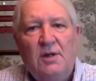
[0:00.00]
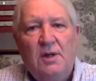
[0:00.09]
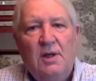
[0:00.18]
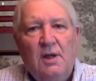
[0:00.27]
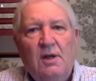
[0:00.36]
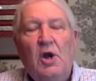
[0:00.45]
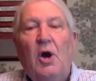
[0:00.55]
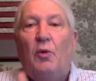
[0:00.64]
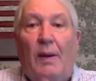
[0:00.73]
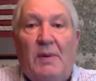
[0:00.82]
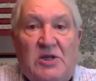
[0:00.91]
You know, the way we
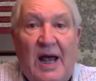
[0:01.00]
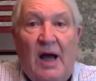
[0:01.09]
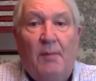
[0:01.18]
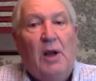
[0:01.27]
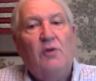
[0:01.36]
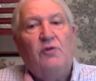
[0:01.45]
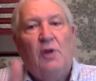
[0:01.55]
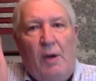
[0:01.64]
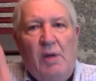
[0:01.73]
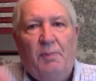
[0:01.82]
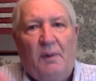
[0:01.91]
sell, but also the way we
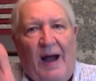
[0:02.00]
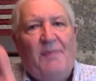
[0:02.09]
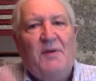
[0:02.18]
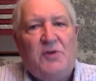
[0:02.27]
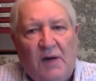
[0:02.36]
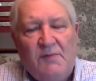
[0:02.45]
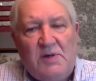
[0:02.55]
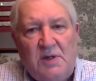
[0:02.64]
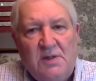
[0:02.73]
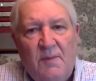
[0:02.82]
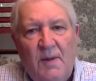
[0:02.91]
provide the services.
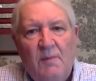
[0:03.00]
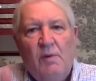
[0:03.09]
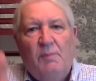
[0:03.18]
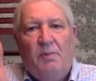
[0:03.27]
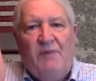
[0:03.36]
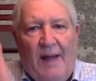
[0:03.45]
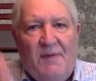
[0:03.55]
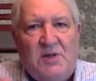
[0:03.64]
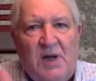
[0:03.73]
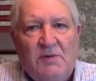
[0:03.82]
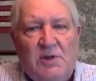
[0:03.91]
We provide the
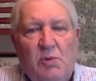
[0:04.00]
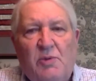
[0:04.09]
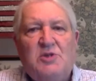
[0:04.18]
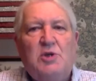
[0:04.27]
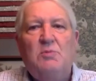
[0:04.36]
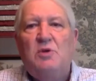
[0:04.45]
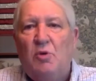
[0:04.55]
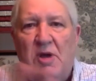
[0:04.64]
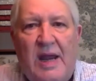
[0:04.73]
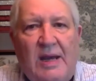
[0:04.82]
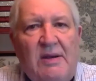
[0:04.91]
services with this
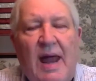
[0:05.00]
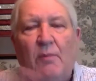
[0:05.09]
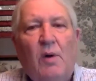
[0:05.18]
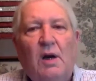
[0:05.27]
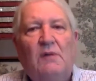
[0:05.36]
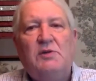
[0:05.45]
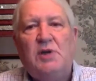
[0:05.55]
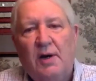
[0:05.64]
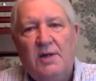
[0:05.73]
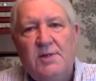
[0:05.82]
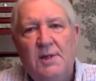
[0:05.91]
unique network of
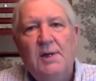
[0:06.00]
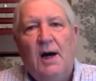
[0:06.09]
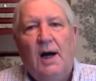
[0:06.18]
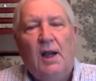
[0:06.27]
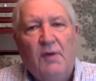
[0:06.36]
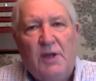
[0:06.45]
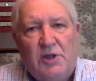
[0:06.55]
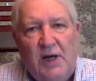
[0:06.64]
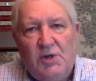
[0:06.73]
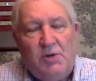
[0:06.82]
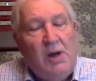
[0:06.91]
attorneys all over this
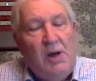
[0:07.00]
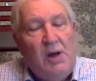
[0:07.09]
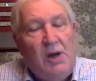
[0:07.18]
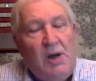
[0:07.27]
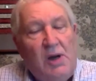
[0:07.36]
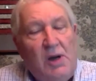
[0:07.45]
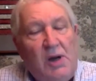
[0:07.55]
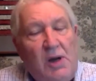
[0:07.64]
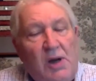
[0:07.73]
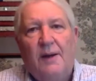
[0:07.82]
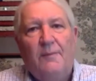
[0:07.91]
country, all
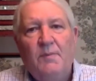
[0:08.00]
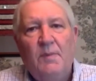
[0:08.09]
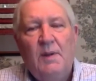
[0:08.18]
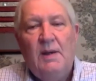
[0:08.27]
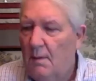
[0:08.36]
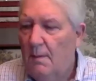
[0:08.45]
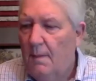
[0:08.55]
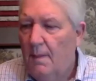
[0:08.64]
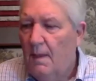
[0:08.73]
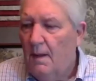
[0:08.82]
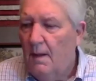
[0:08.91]
over North America.
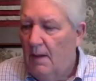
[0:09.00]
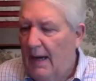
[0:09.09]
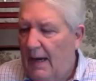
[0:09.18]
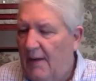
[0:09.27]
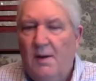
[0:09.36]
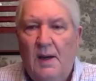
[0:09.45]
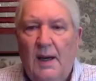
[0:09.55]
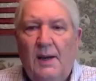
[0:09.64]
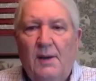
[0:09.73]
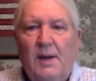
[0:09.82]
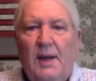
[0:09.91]
And
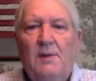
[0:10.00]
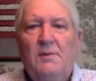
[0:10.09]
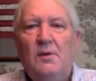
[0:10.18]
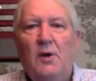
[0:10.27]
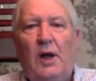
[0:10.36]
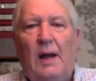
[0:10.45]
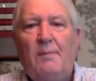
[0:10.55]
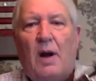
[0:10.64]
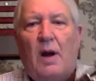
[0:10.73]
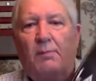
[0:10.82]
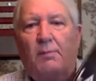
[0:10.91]
and and look, I
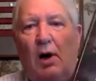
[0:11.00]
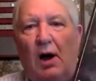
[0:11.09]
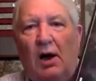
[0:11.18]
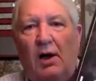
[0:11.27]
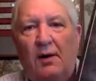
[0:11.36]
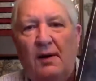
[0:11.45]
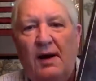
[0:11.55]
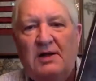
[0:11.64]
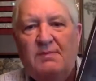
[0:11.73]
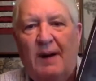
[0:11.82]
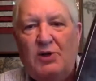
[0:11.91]
brought a book
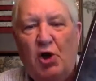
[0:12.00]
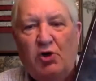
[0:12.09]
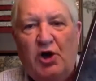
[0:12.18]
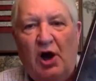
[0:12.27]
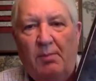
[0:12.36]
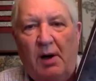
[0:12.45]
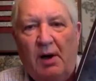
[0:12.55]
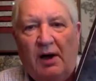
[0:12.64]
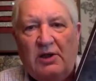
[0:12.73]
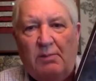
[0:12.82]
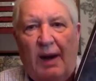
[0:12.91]
it's my Churchill book.
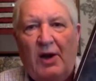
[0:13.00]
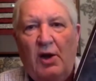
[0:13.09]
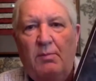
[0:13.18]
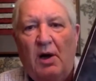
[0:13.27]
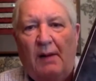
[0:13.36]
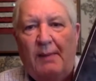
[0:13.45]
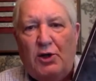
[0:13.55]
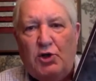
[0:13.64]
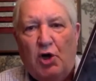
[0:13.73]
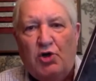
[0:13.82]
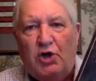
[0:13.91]
It's a brand new book about
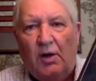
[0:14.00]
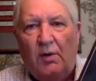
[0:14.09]
Churchill.